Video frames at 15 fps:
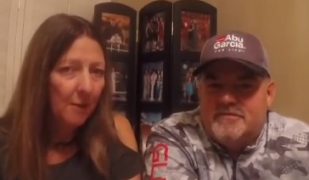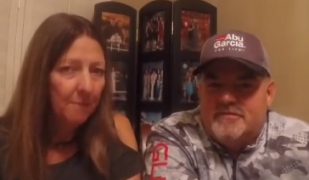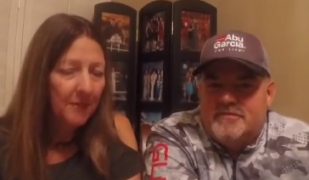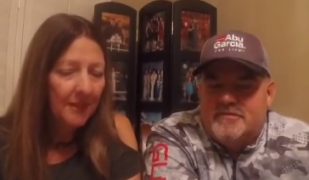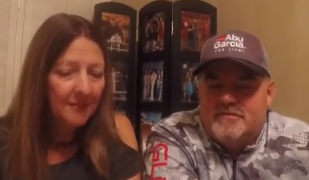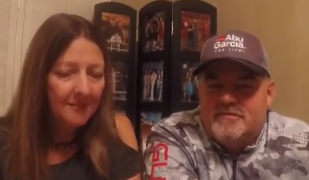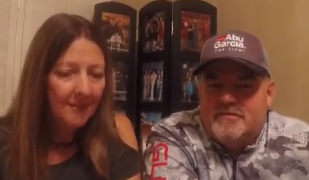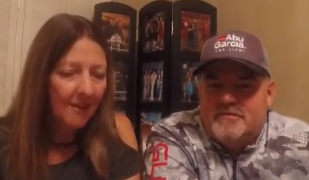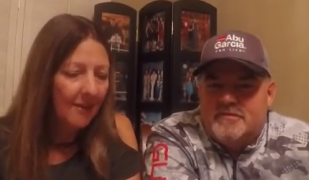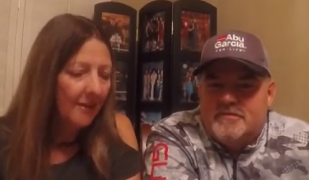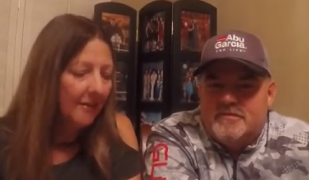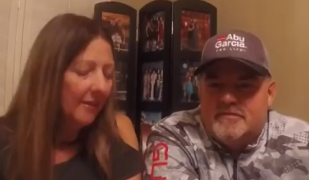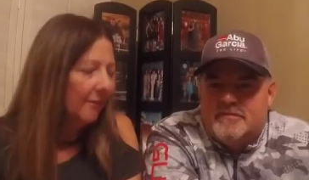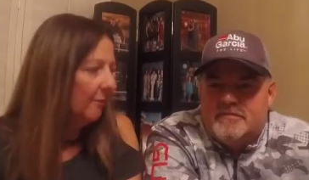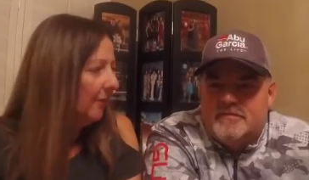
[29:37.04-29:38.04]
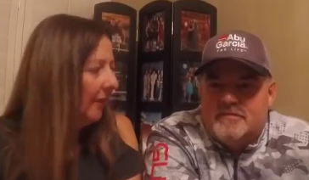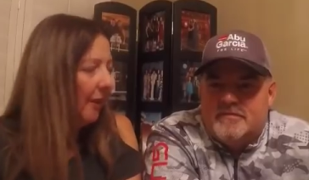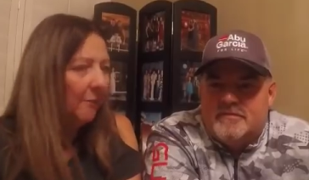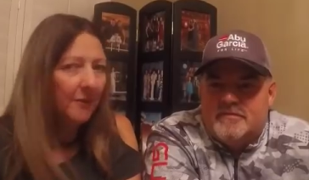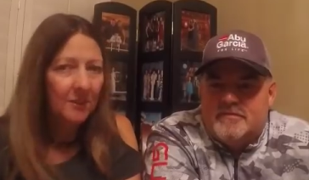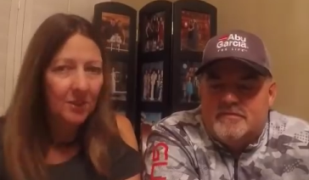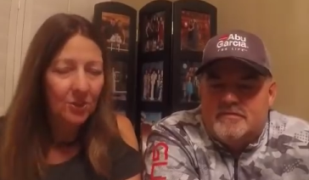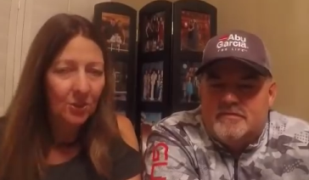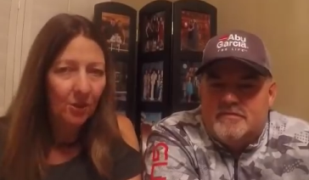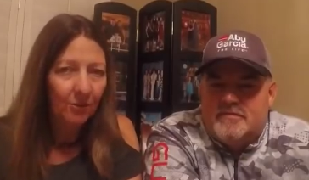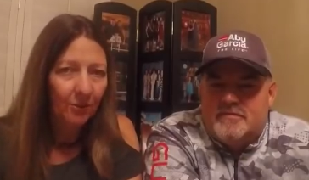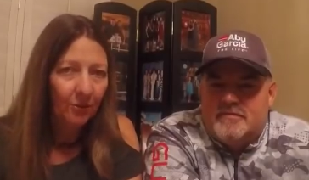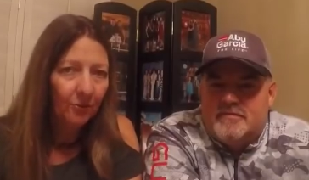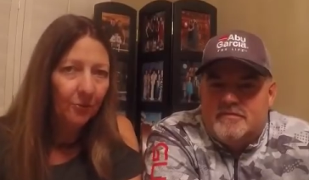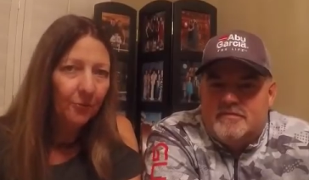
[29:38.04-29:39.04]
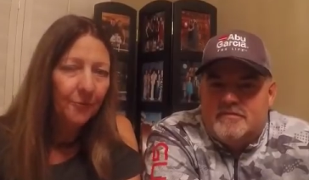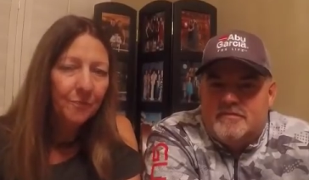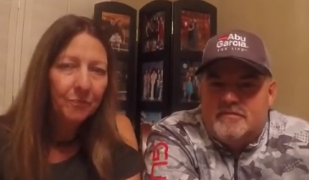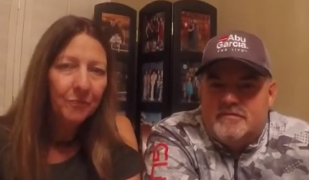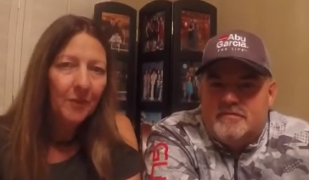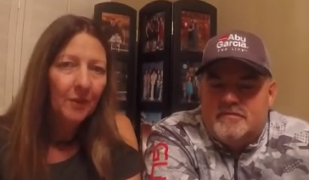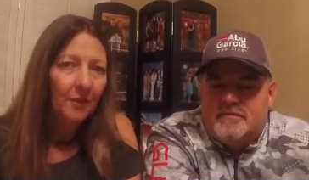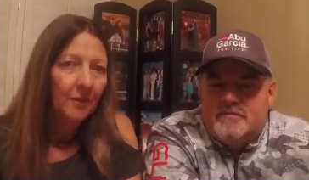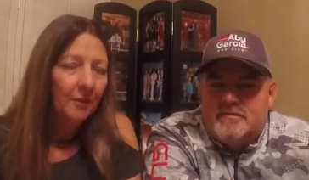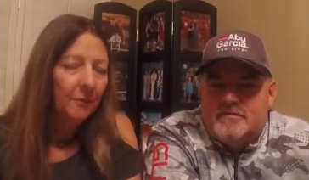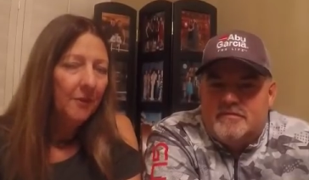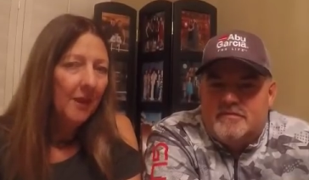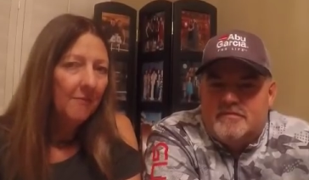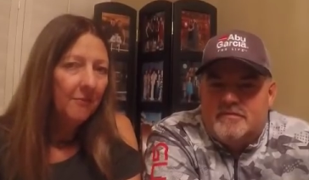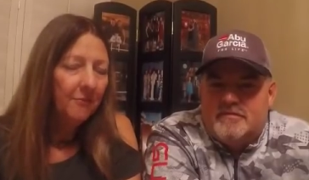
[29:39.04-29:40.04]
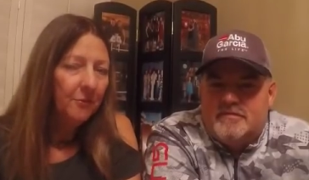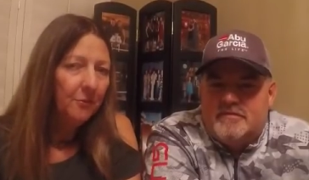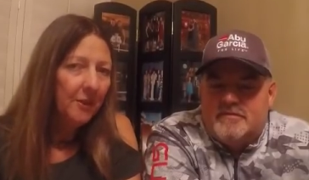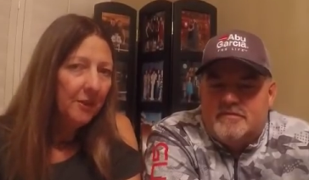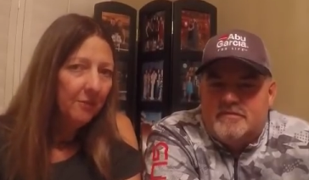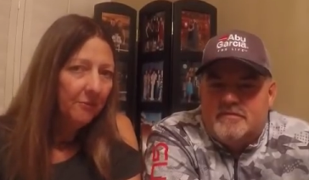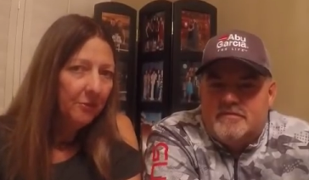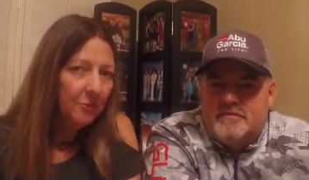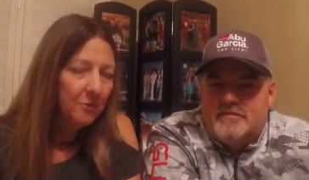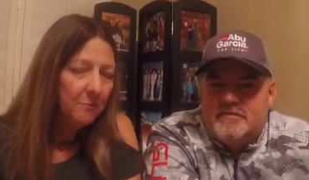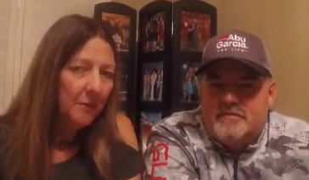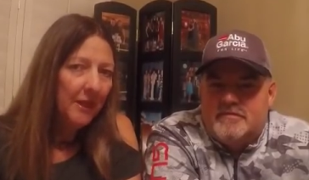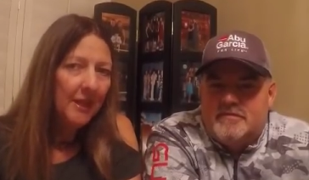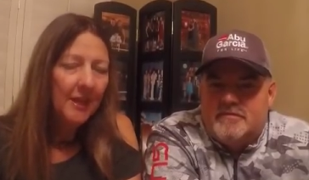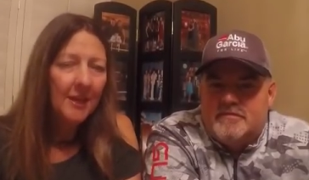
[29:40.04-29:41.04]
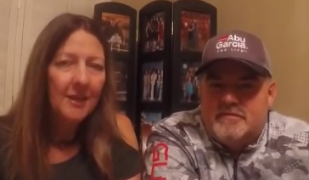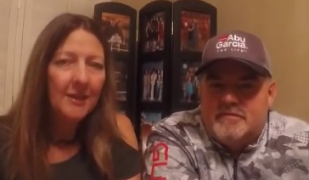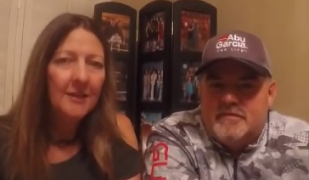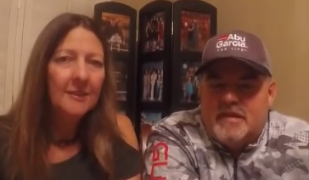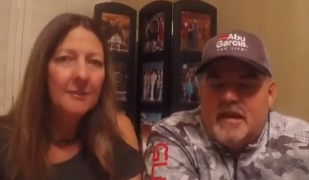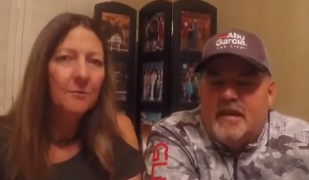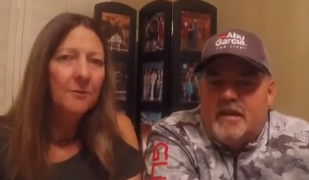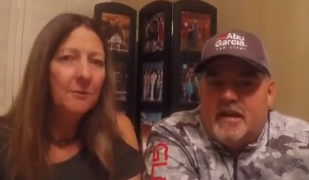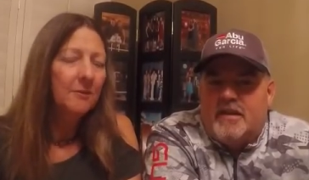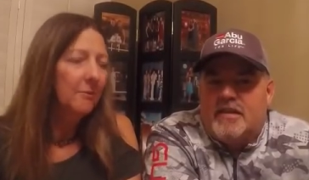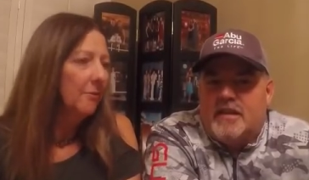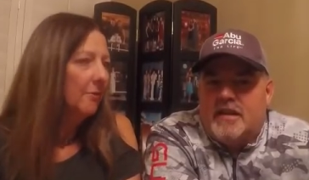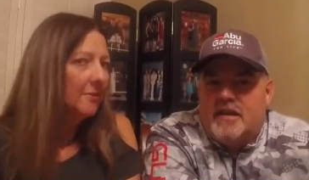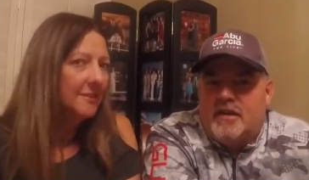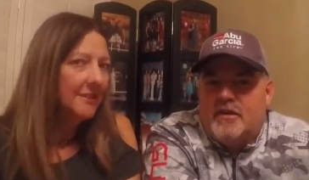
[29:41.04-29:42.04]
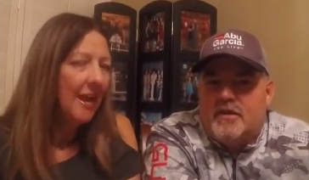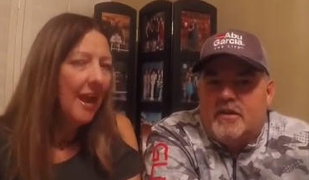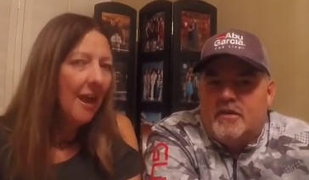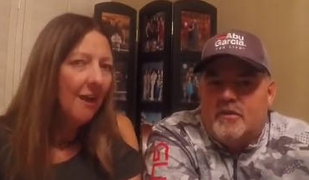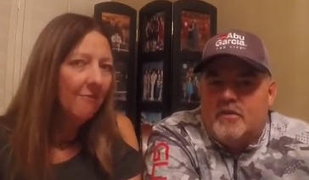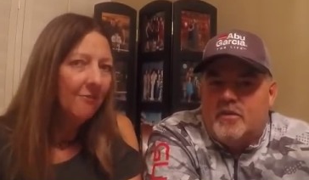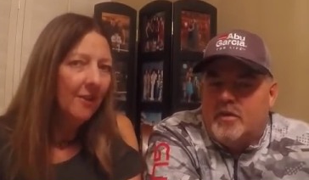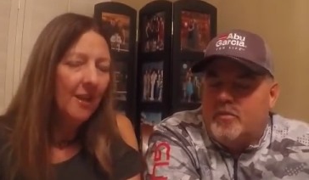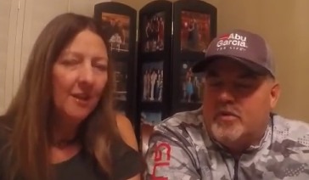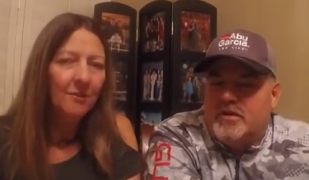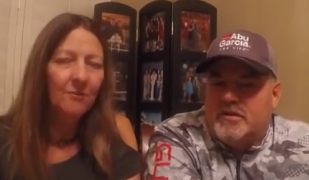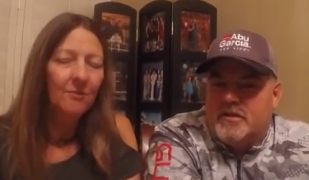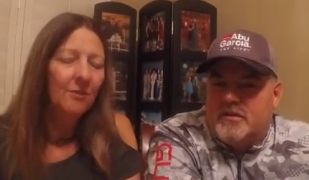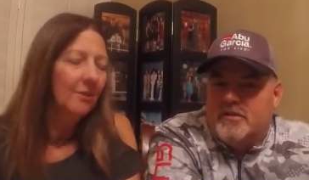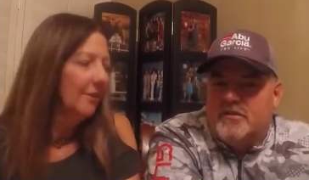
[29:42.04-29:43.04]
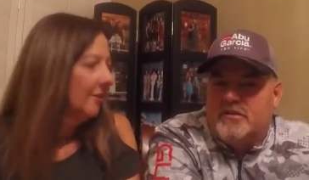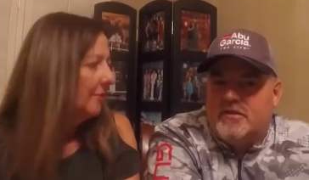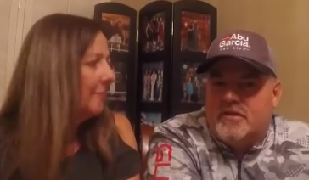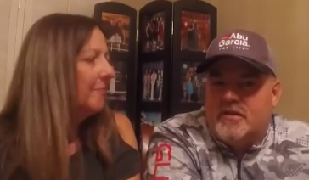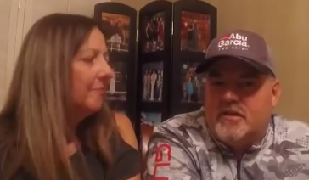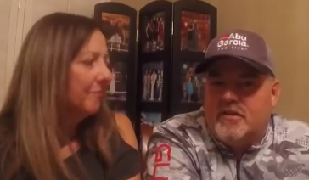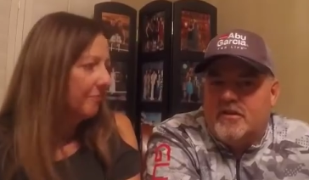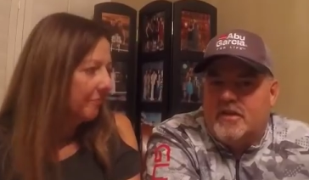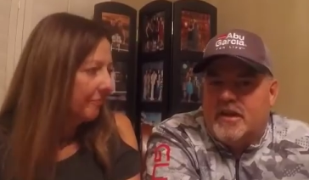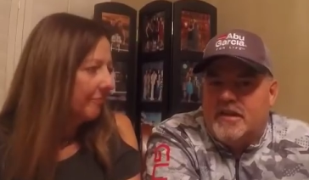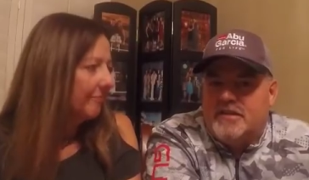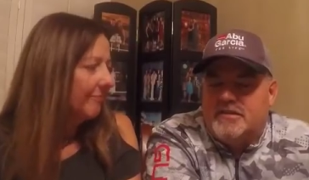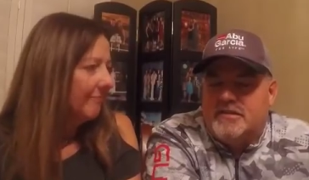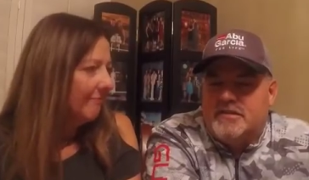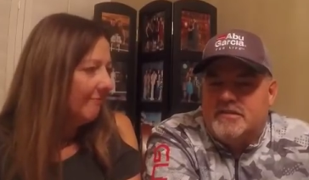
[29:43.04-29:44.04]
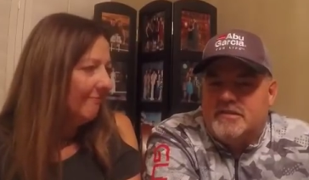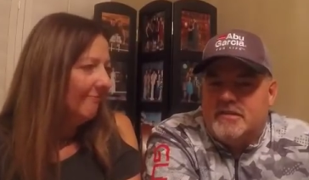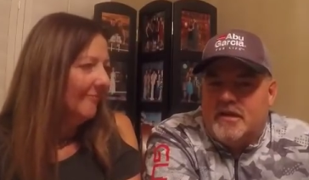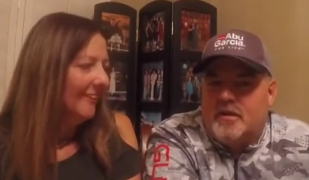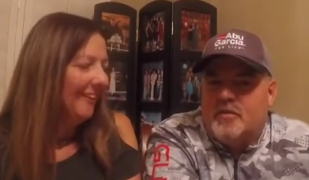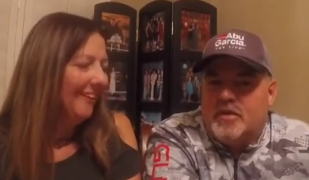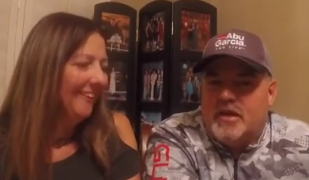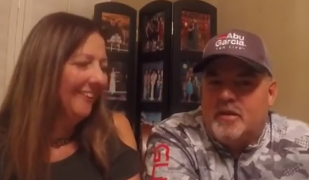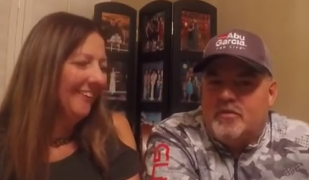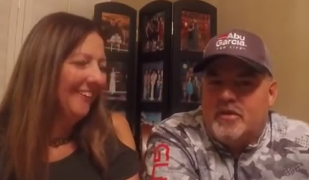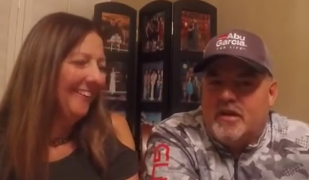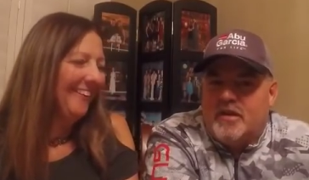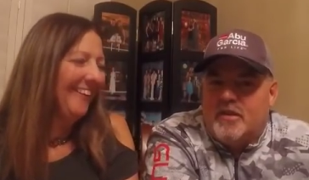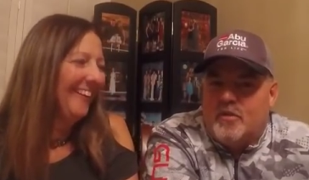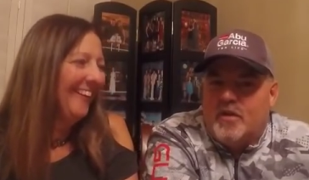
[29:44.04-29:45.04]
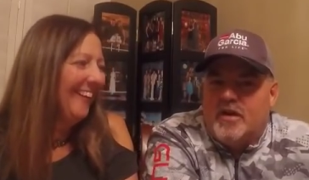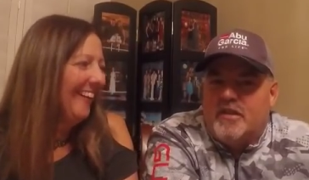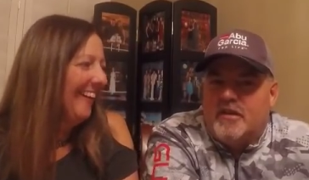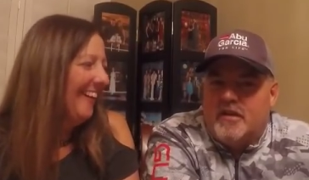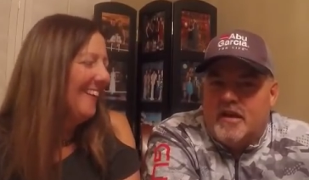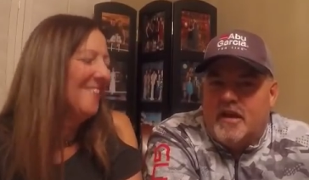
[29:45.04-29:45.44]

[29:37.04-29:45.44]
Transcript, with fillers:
Speaker 1: updates on it, and we can't wait to show you. We have a few interviews planned. And now that I know that we booked a
Speaker 2: cruise during hurricane season, I'll be keeping an eye on the weather,